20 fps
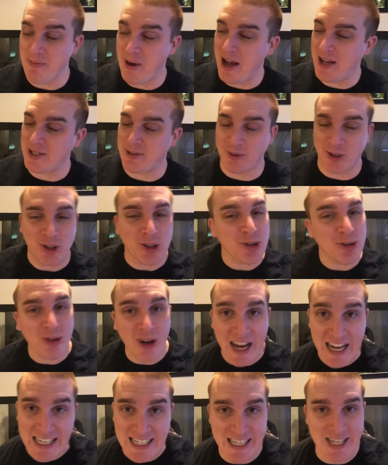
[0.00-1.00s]
Bought some
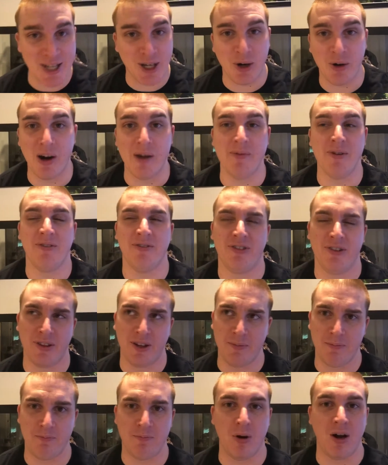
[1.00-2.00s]
crazy equipment from
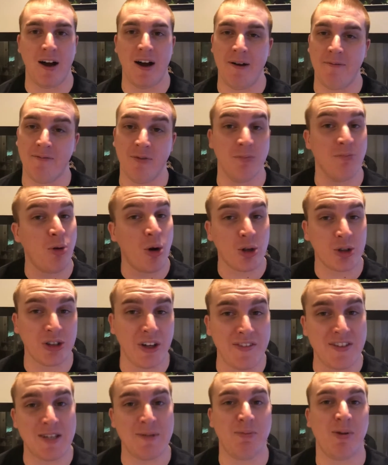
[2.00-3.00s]
Bulk
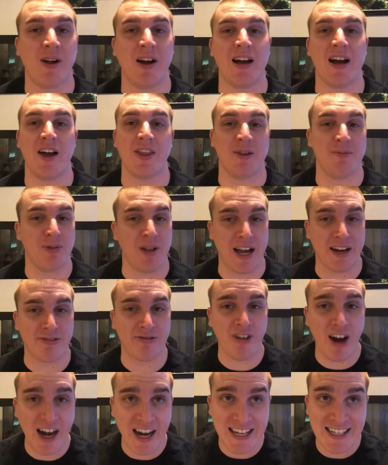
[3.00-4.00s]
Reef Supply on the Black
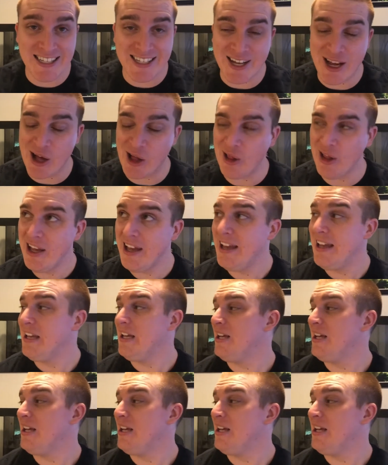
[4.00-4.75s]
Friday sale.